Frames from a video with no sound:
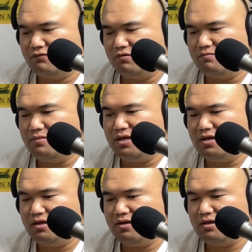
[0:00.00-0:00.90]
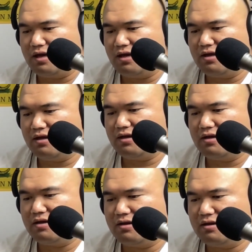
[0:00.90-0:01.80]
for me, I
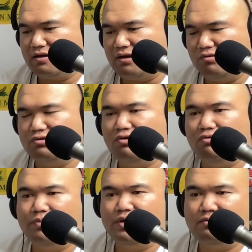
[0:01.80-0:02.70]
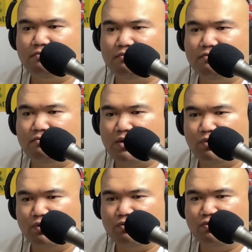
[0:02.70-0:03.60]
was hoping my
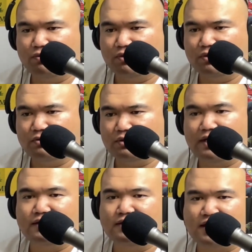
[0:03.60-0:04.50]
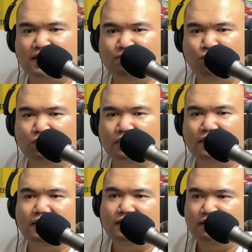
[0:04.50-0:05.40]
recruiters at the time would
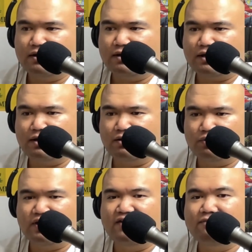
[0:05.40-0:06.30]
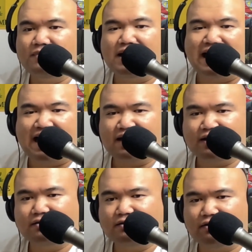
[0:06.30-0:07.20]
give me
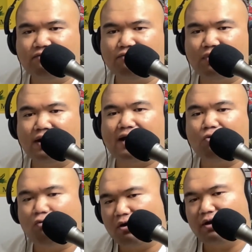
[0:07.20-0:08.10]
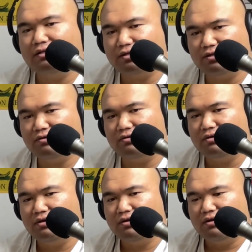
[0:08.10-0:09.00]
guidance of what I wanted to do,
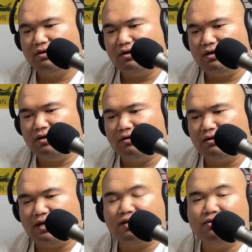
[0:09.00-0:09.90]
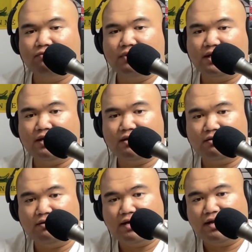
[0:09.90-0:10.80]
and I could relate
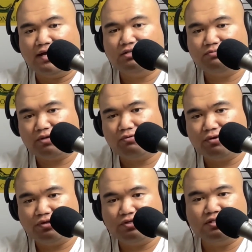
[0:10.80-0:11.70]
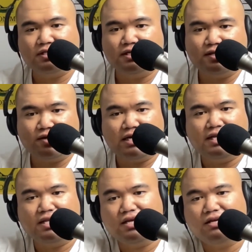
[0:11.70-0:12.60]
on that aspect where you just sit there
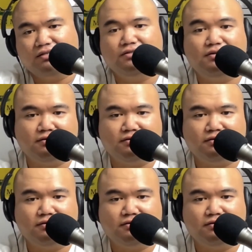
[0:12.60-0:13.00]
and think, because